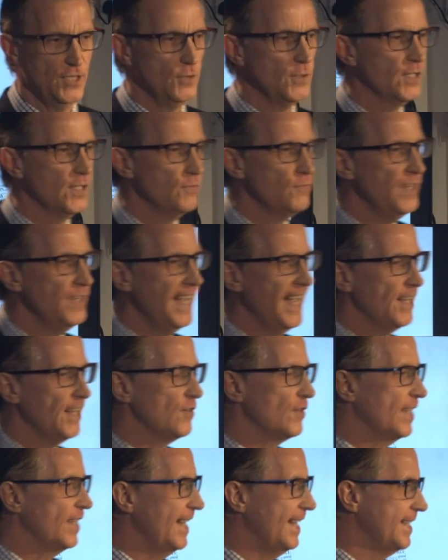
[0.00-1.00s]
you can
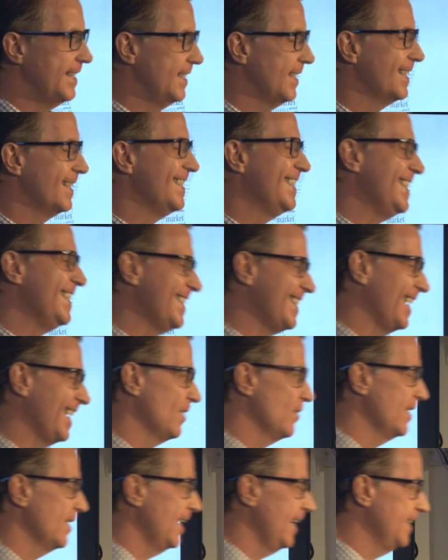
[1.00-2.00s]

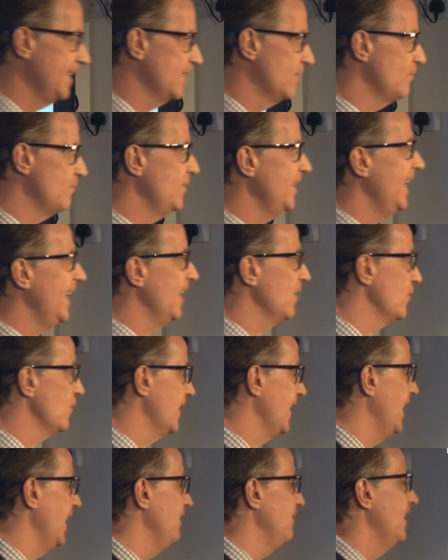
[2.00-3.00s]
disaggregate and
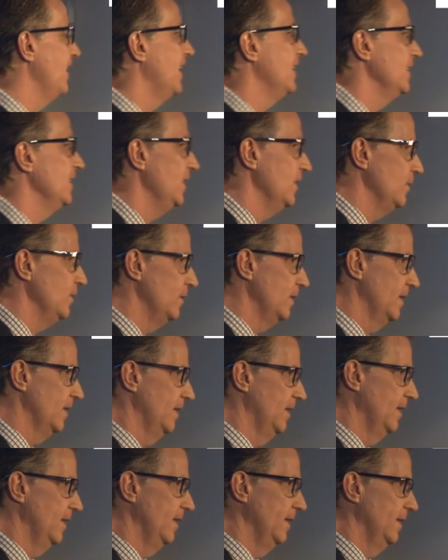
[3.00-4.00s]
re-aggregate value,
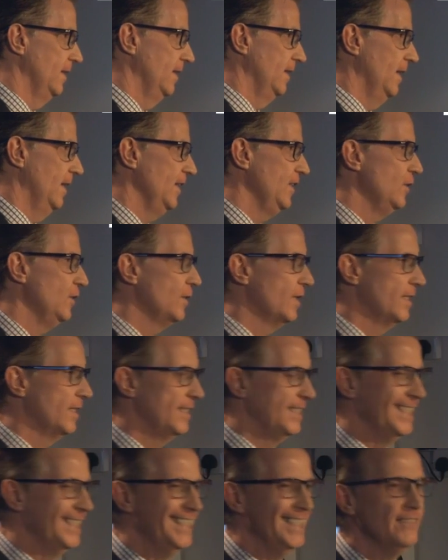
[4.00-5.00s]
and you
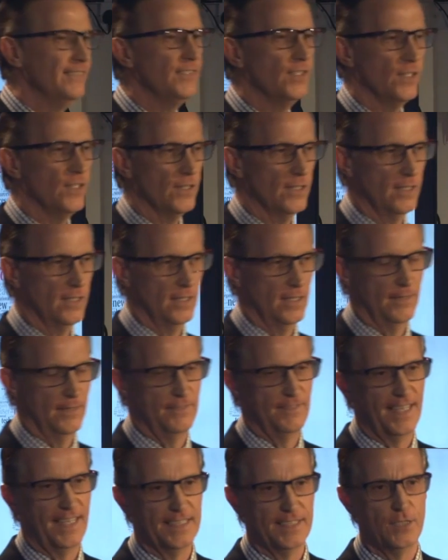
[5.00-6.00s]
can deliver
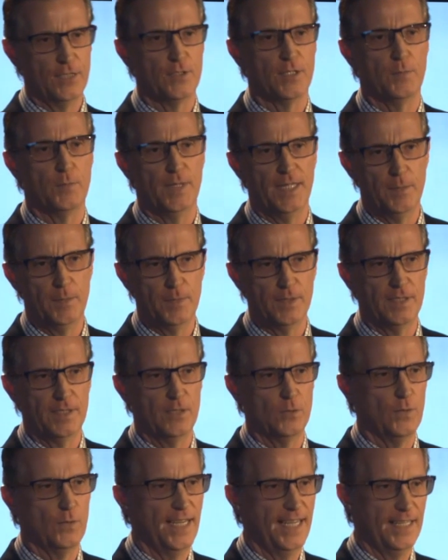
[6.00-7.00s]
value to people
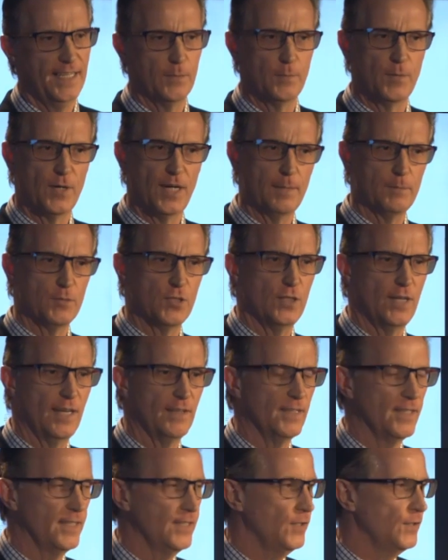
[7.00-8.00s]
in a way that perhaps you
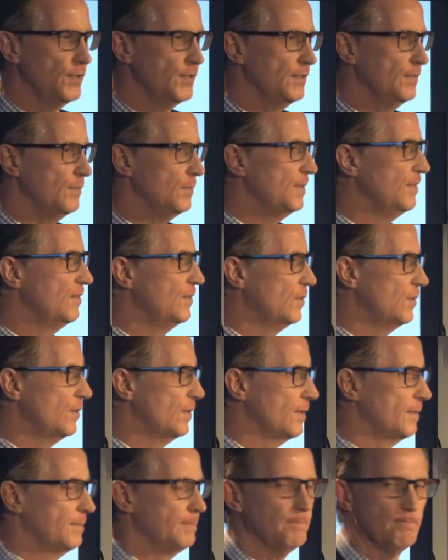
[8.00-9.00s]
hadn't thought of
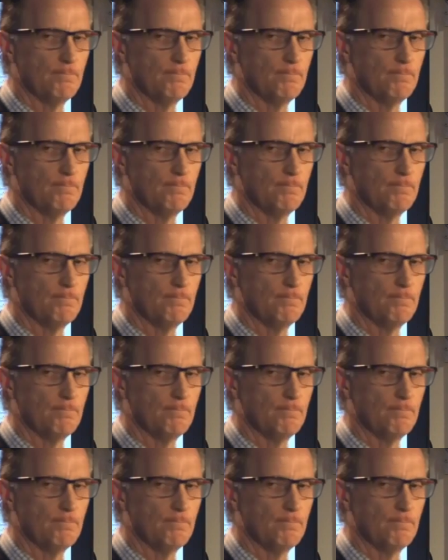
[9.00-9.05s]
before.